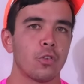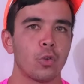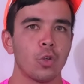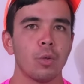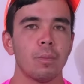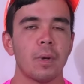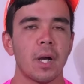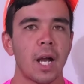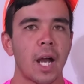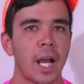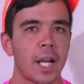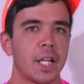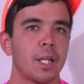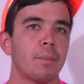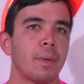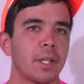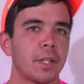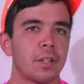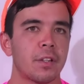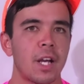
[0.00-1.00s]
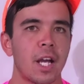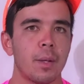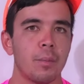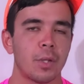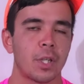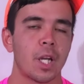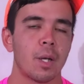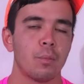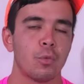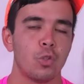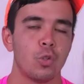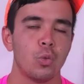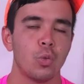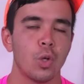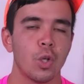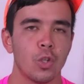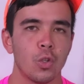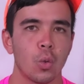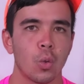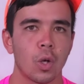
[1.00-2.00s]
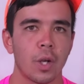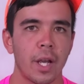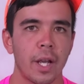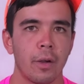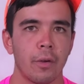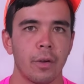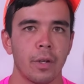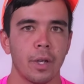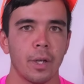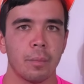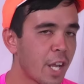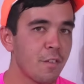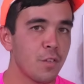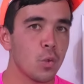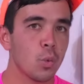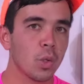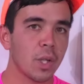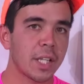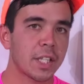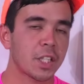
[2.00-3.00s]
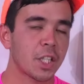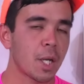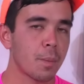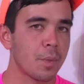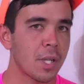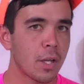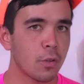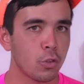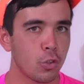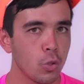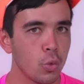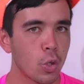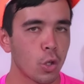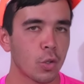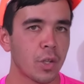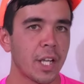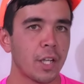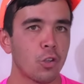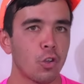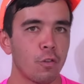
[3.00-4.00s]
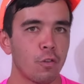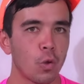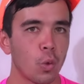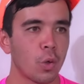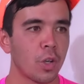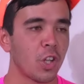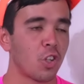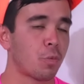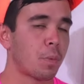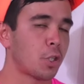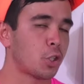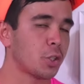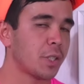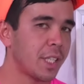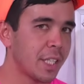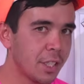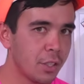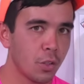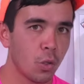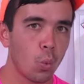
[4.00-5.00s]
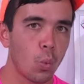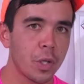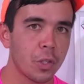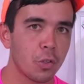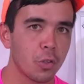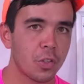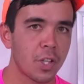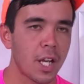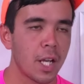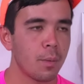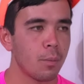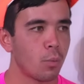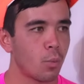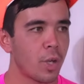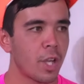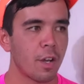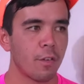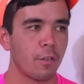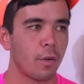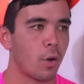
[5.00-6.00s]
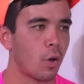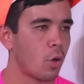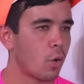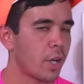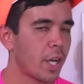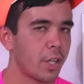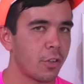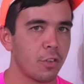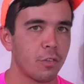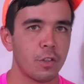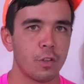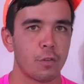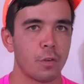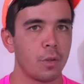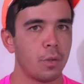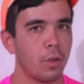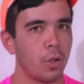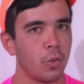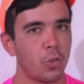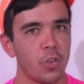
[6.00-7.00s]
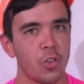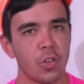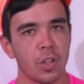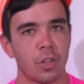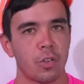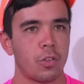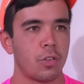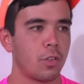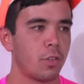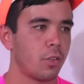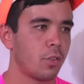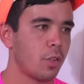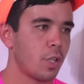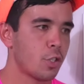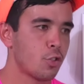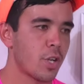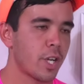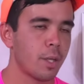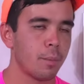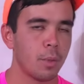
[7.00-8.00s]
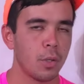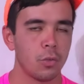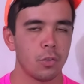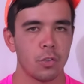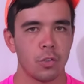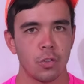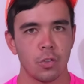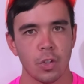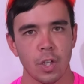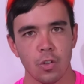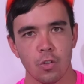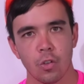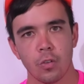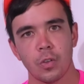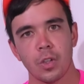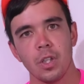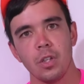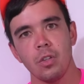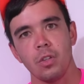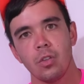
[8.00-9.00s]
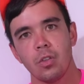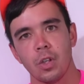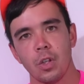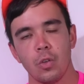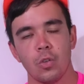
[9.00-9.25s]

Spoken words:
a group, I can make the time to come to your area. If you would like to come down to Hernando, Florida, especially in the winter time, we have all kinds of different OC6 and dragon boats and surf skis and